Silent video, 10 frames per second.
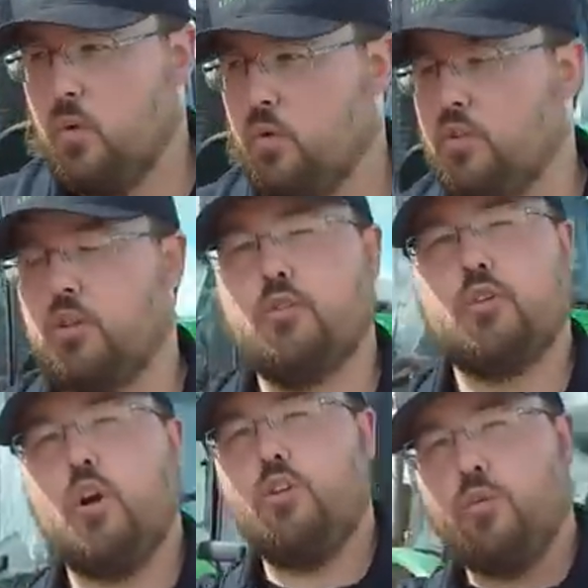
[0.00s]
or the
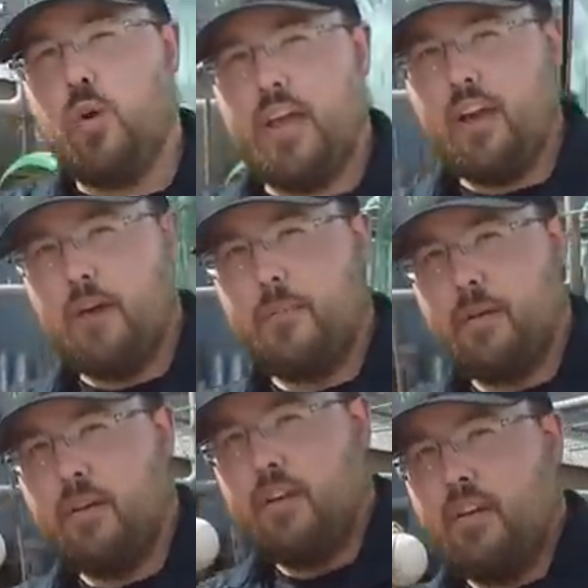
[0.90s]
loader all the way up
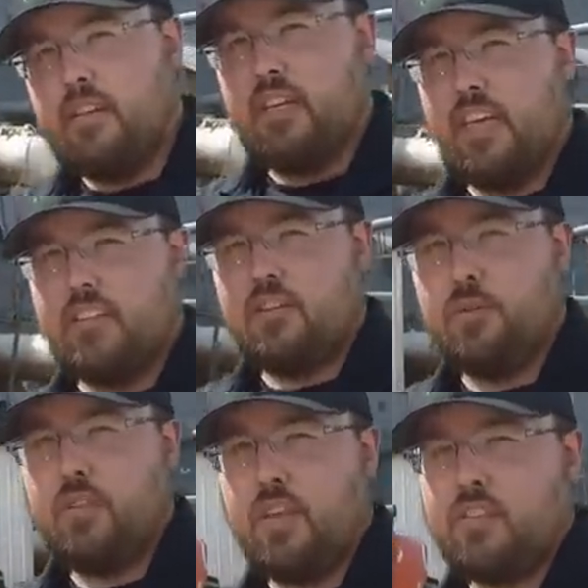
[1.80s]
to get
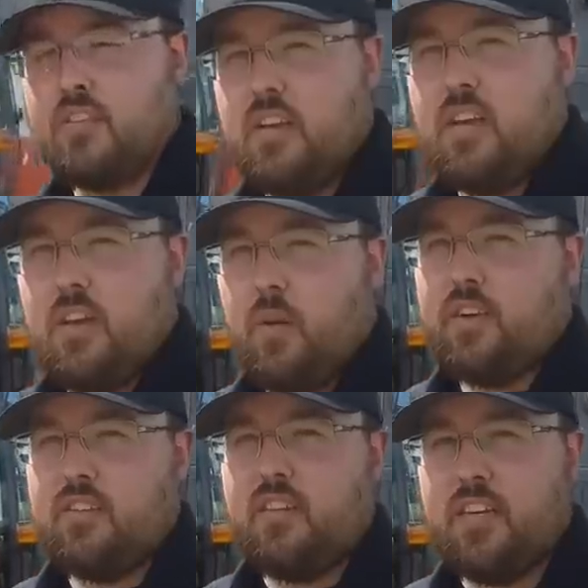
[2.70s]
to this,
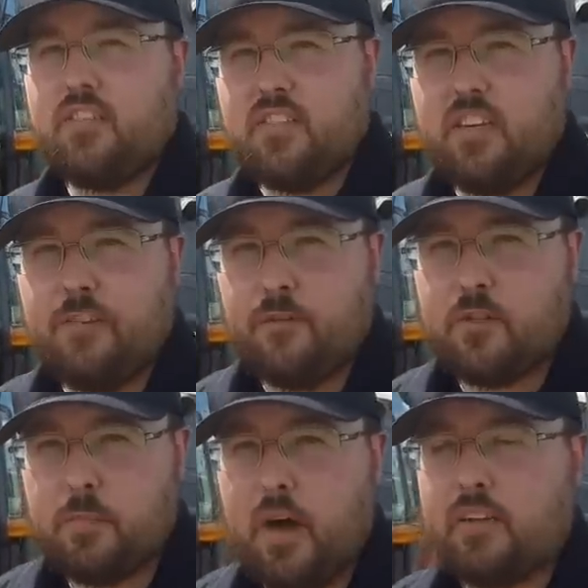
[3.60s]
whereas the Deere is in a
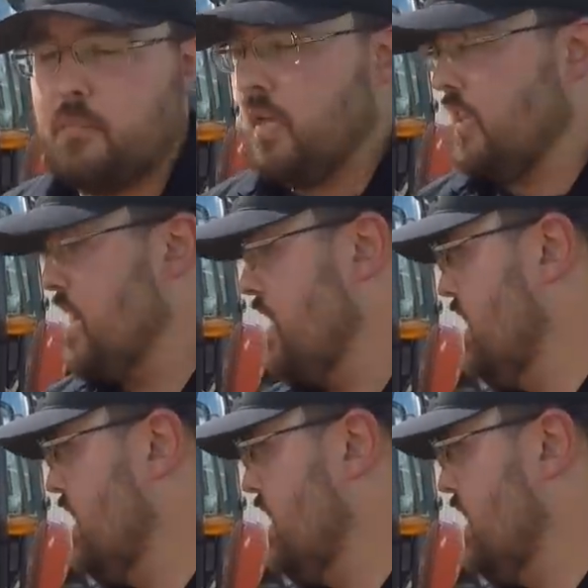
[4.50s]
different spot to make that